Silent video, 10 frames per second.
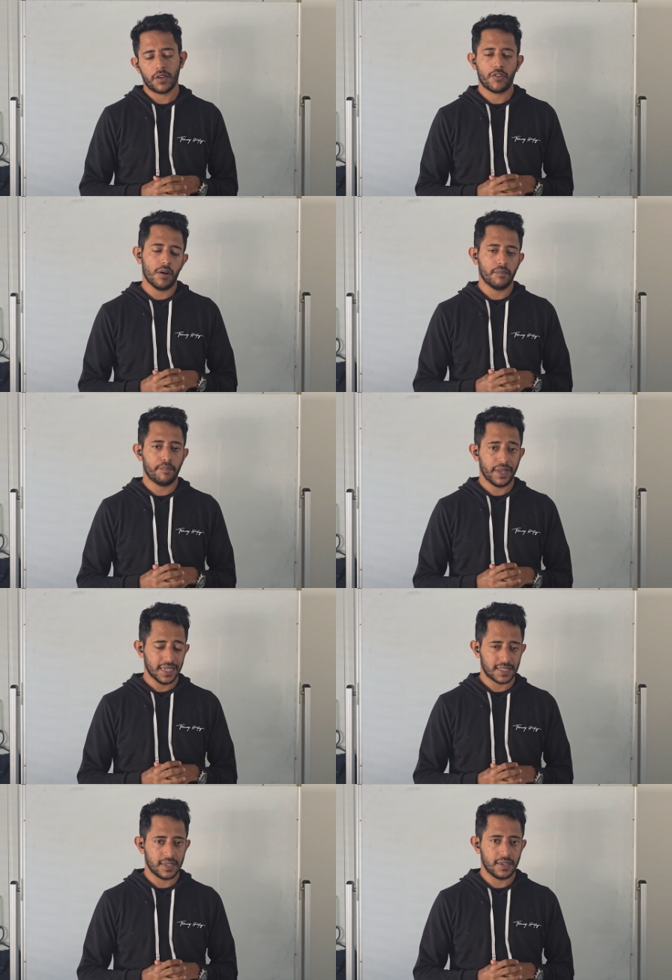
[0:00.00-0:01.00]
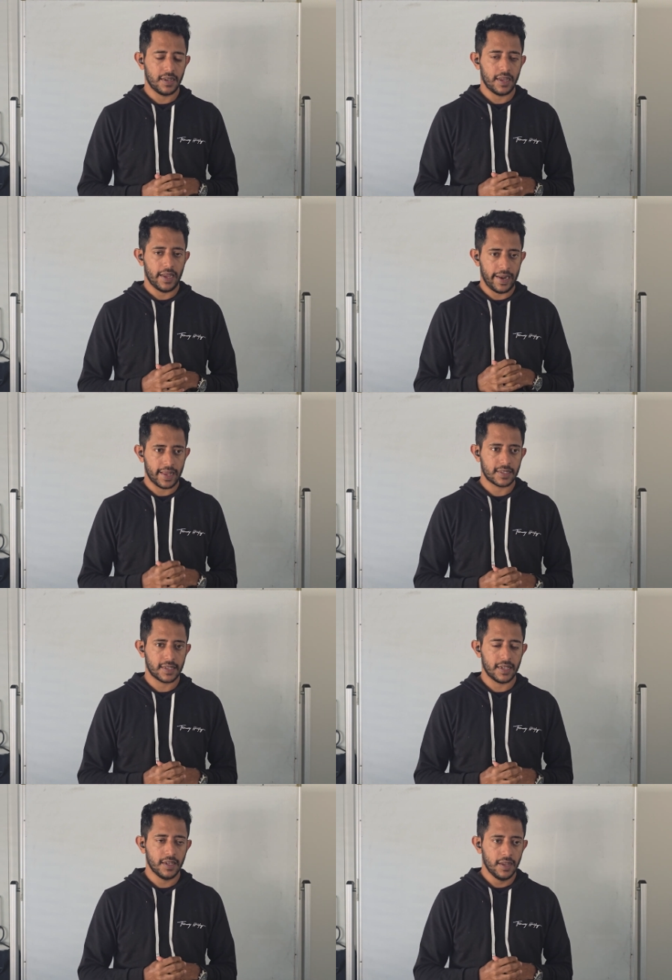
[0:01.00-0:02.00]
from pearson
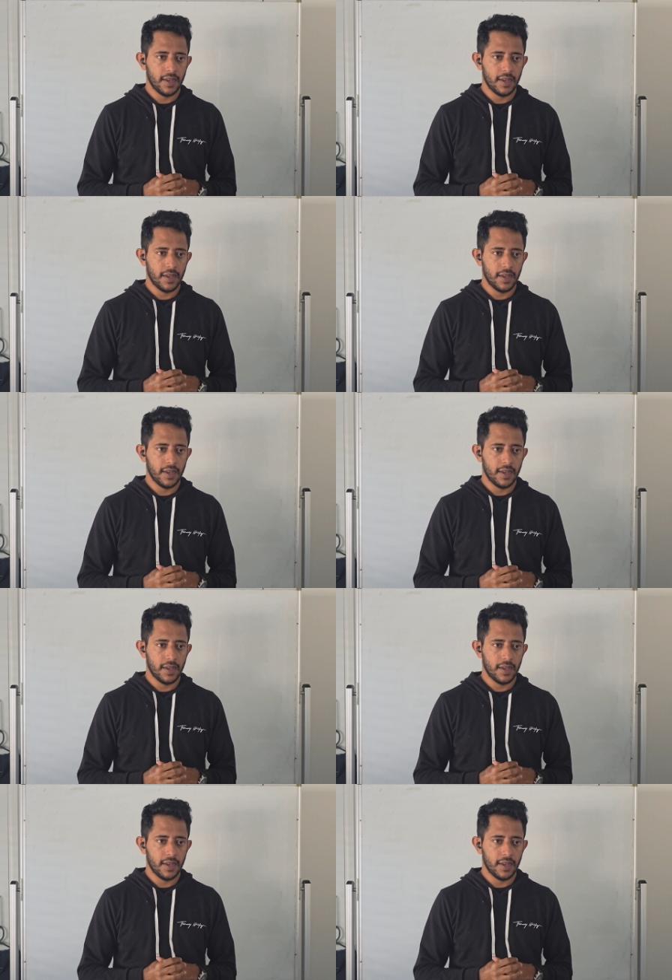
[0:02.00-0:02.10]
Edexcel